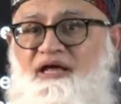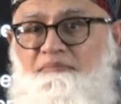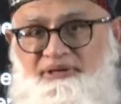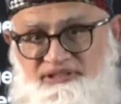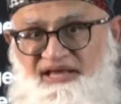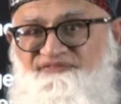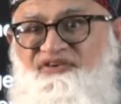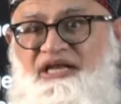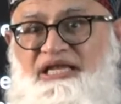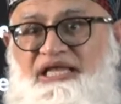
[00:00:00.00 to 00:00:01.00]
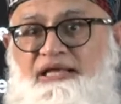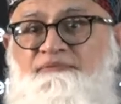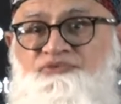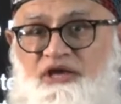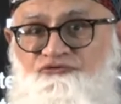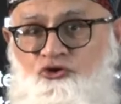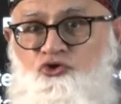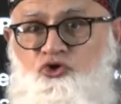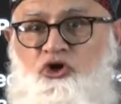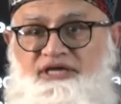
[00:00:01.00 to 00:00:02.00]
but definitely if you
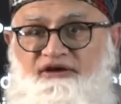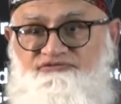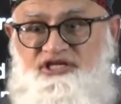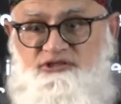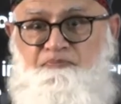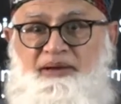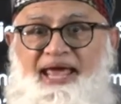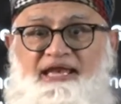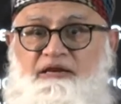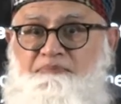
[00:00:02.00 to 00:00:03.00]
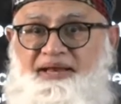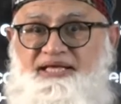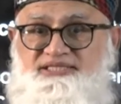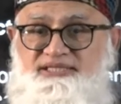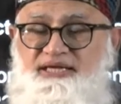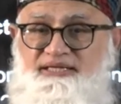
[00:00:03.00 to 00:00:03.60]
do not have this plan in place,